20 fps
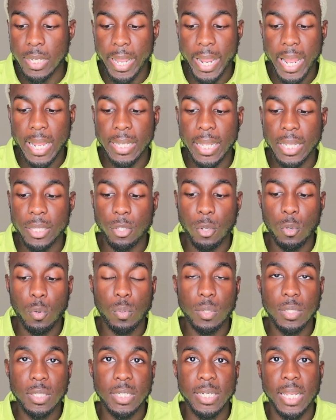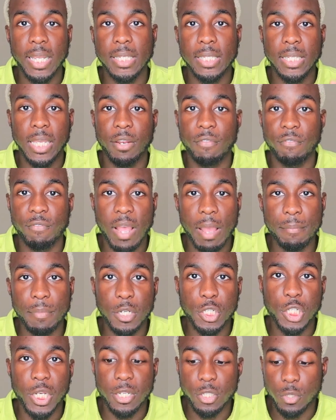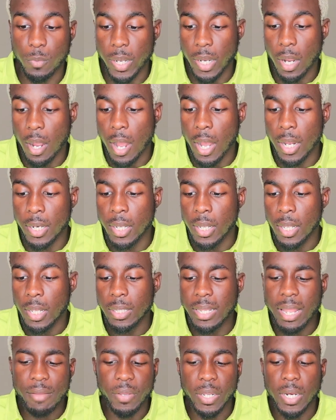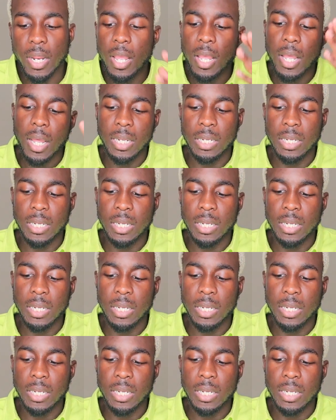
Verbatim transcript: Like, I like the whole snakeskin vibe that she has going on. Love it.